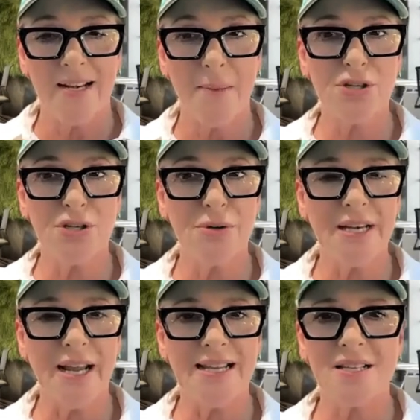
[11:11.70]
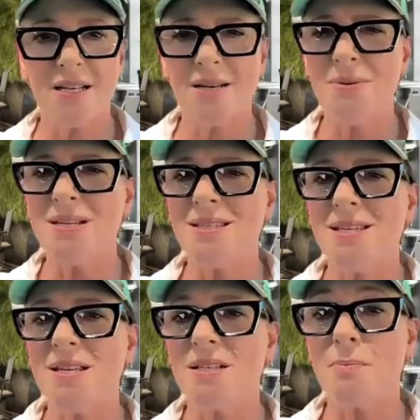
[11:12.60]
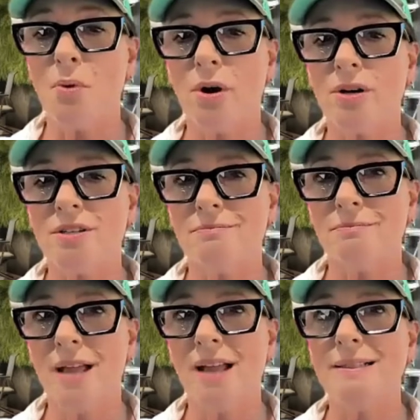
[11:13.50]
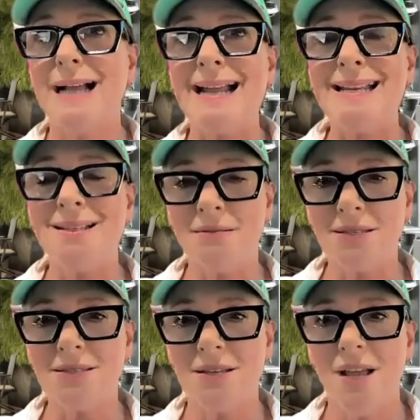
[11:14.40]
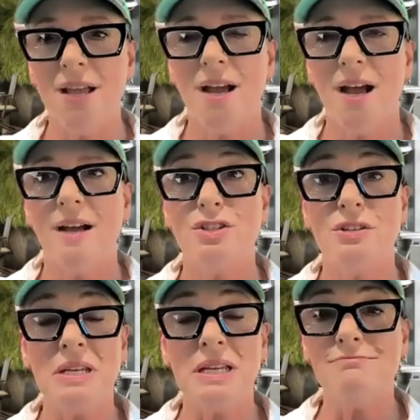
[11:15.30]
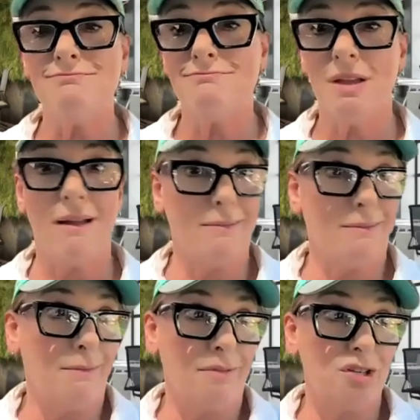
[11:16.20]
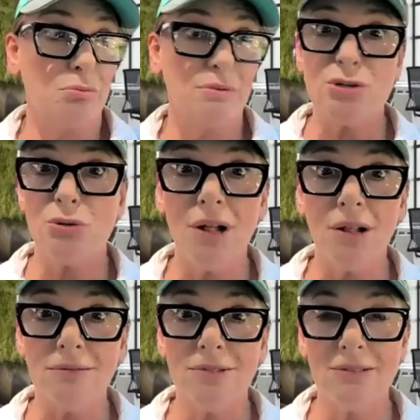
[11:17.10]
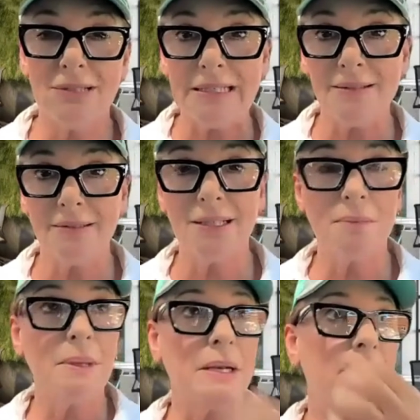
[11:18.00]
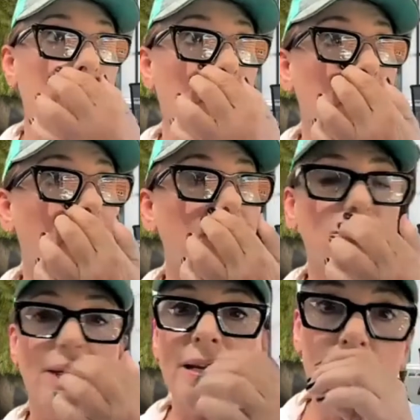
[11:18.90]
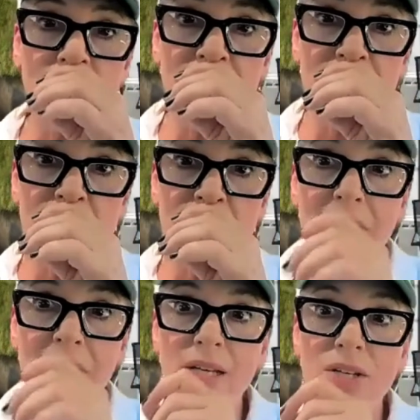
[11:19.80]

Number two today is going to be seek support and guidance. Do you need to retool? Do you need a little bit of training with social media?